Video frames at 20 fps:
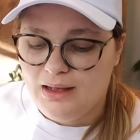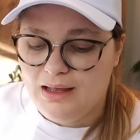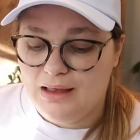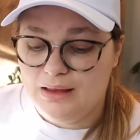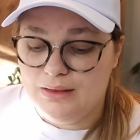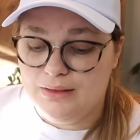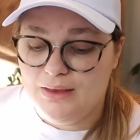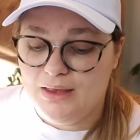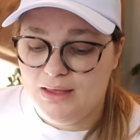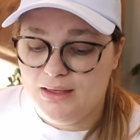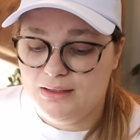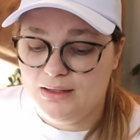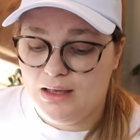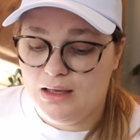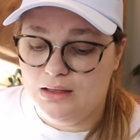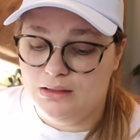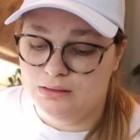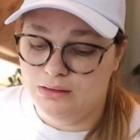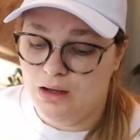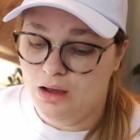And then
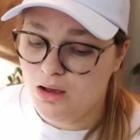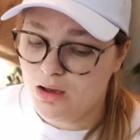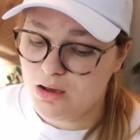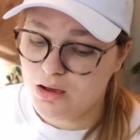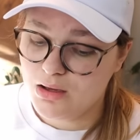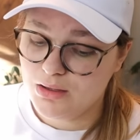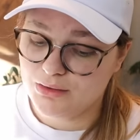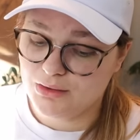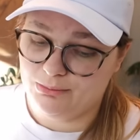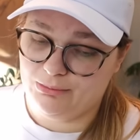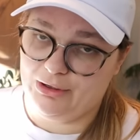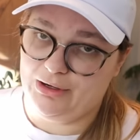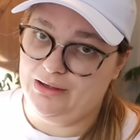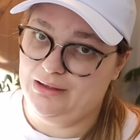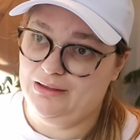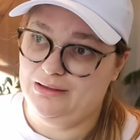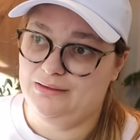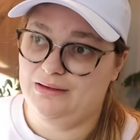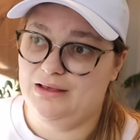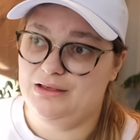another
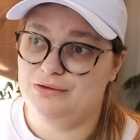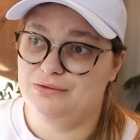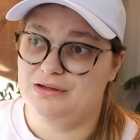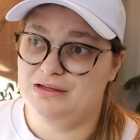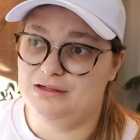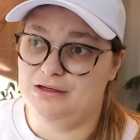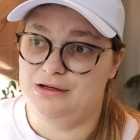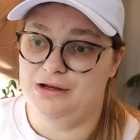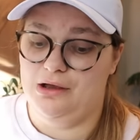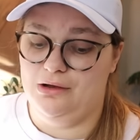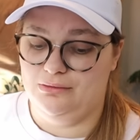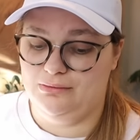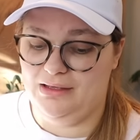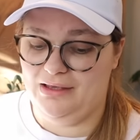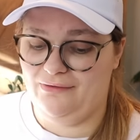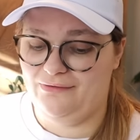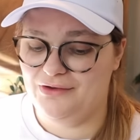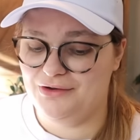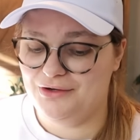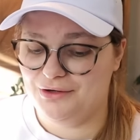brand that you need to know.
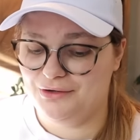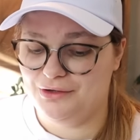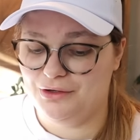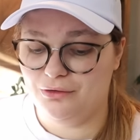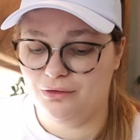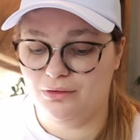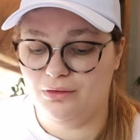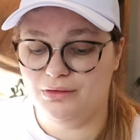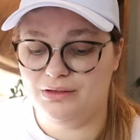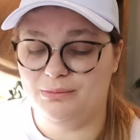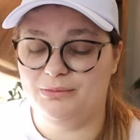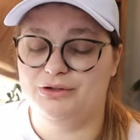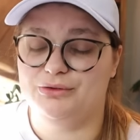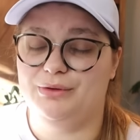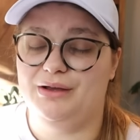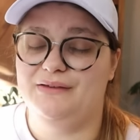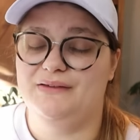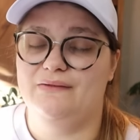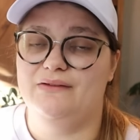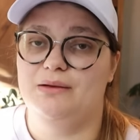If you don't know number
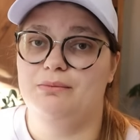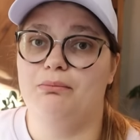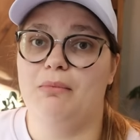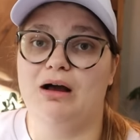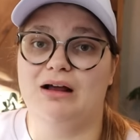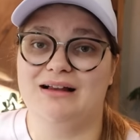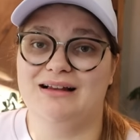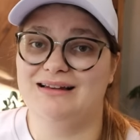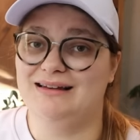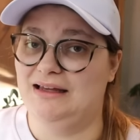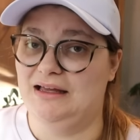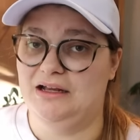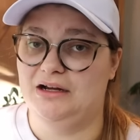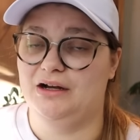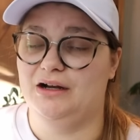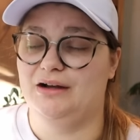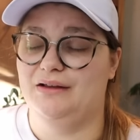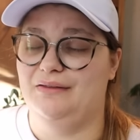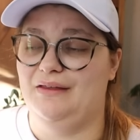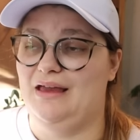27,
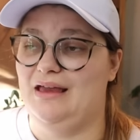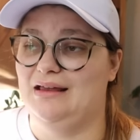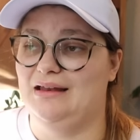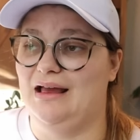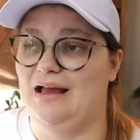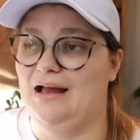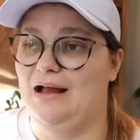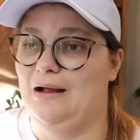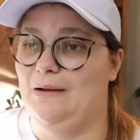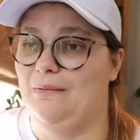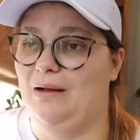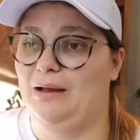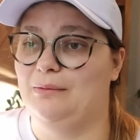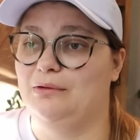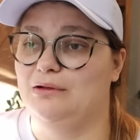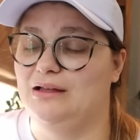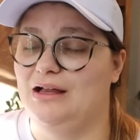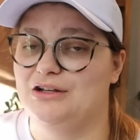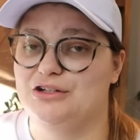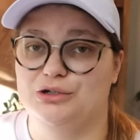Moncler, then um,
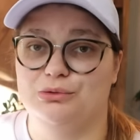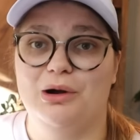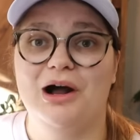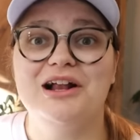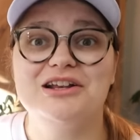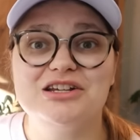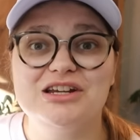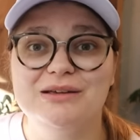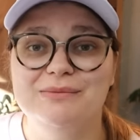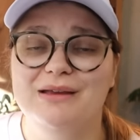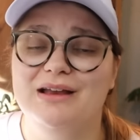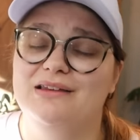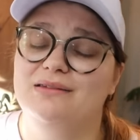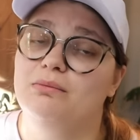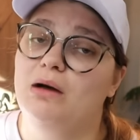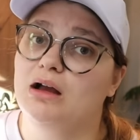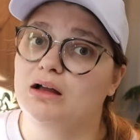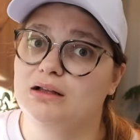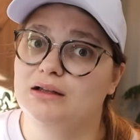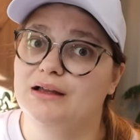I'm glad you're watching because
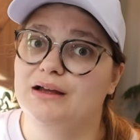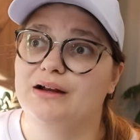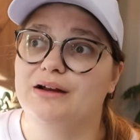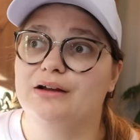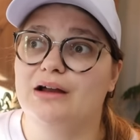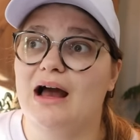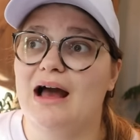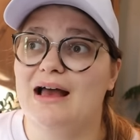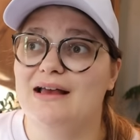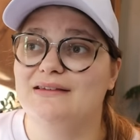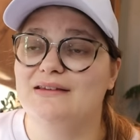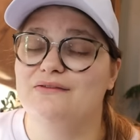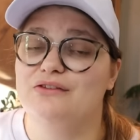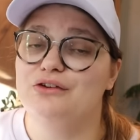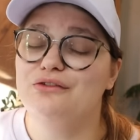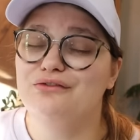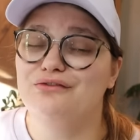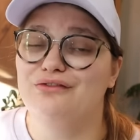Moncler, guys, if you